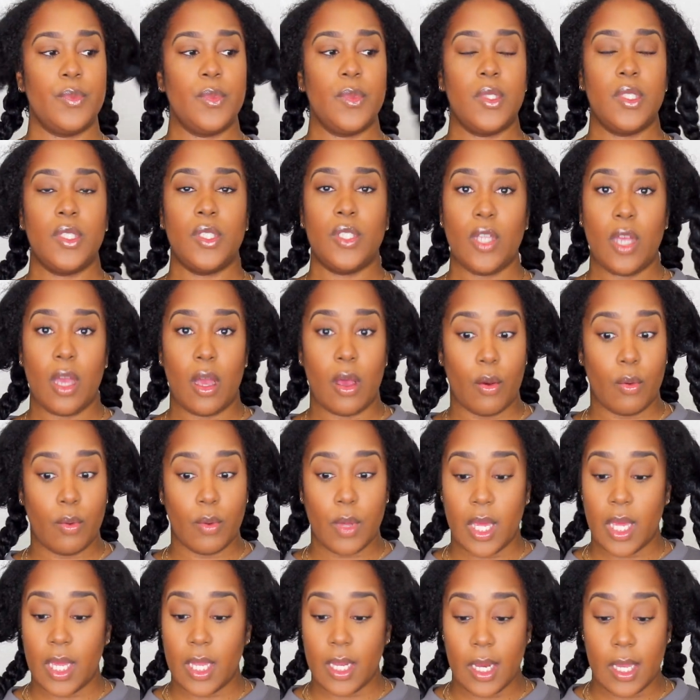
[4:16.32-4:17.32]

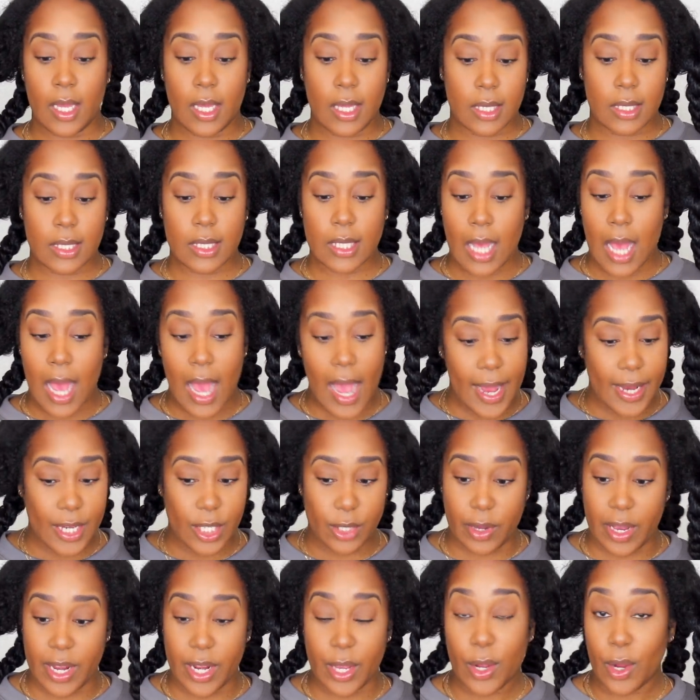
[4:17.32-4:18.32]
So it is
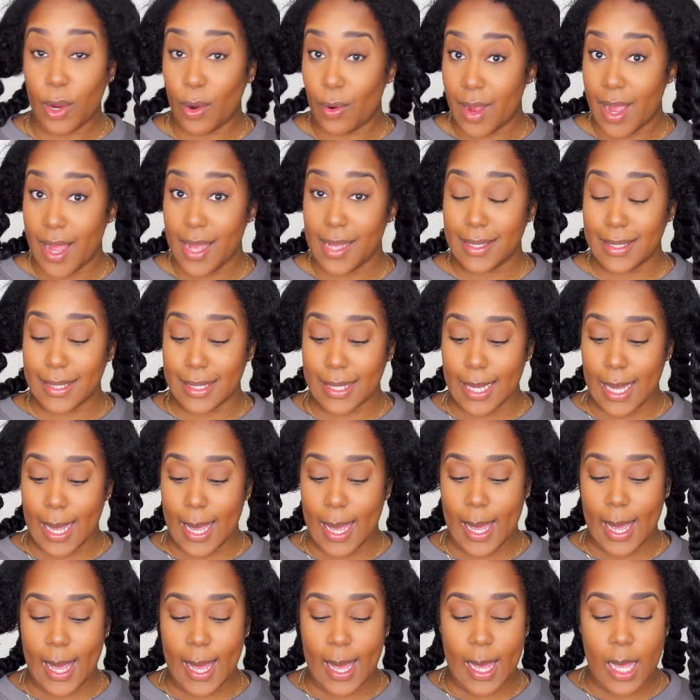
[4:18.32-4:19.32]
hydrated, correct?
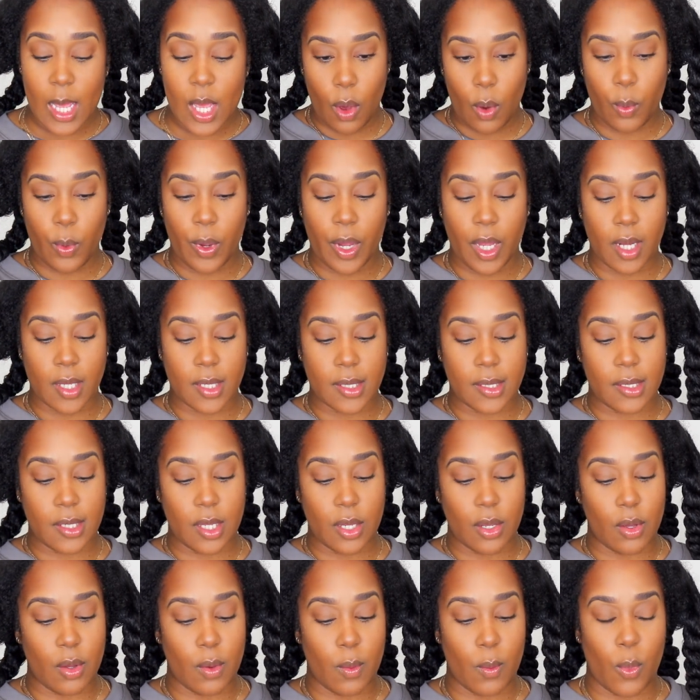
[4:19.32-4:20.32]
Uh-huh. We're gonna
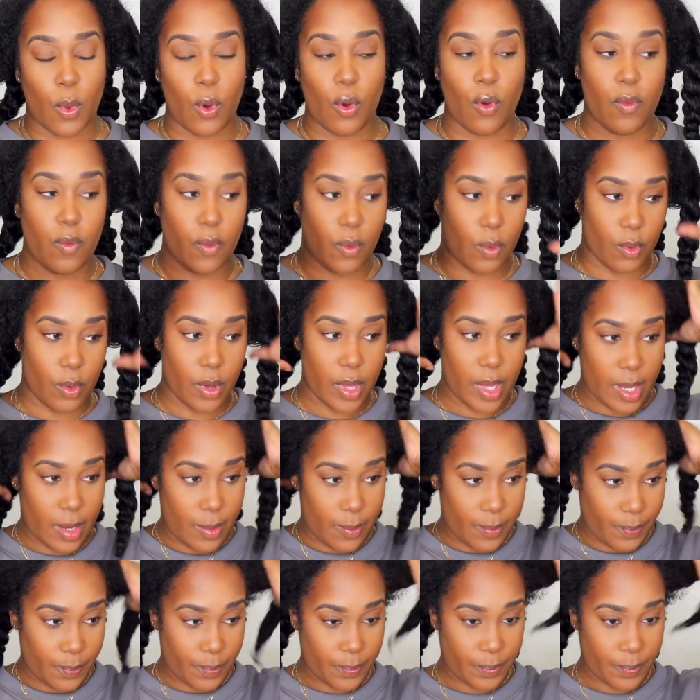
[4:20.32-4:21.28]
still move on